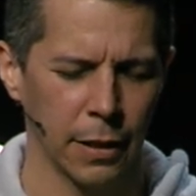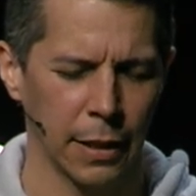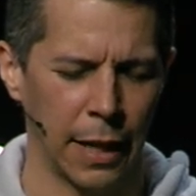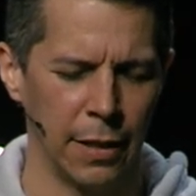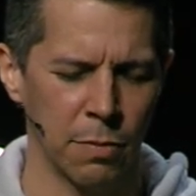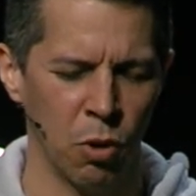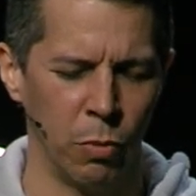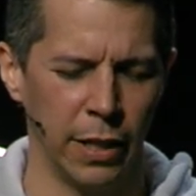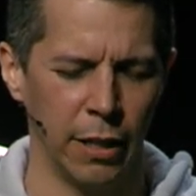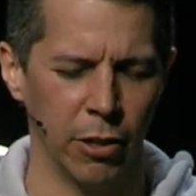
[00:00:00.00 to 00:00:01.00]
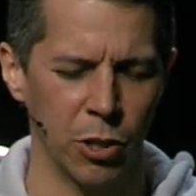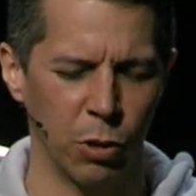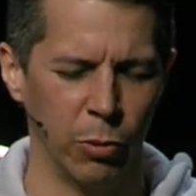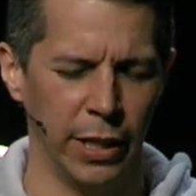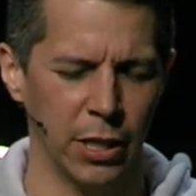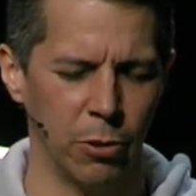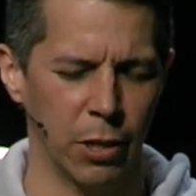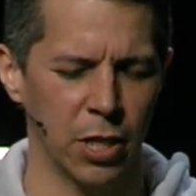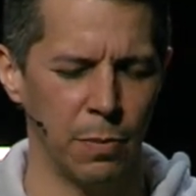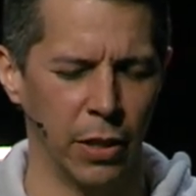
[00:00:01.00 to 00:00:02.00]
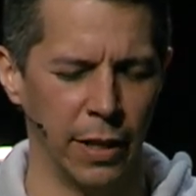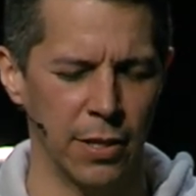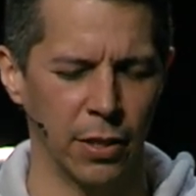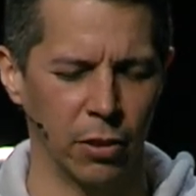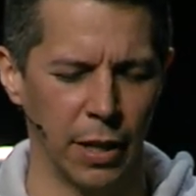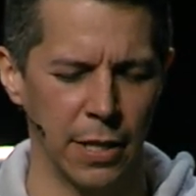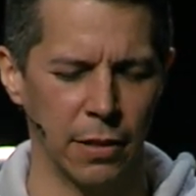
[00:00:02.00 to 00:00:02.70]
God, this moment here is where we get to experience the grace